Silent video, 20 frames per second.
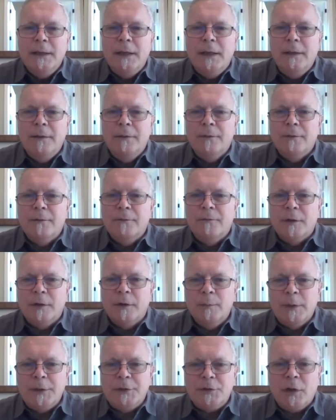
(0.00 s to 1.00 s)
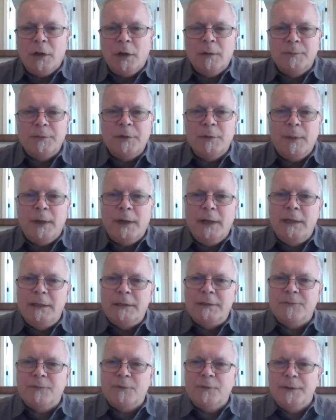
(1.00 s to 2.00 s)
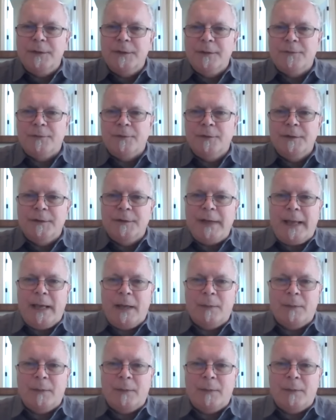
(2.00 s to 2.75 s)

And they're very much optimized for different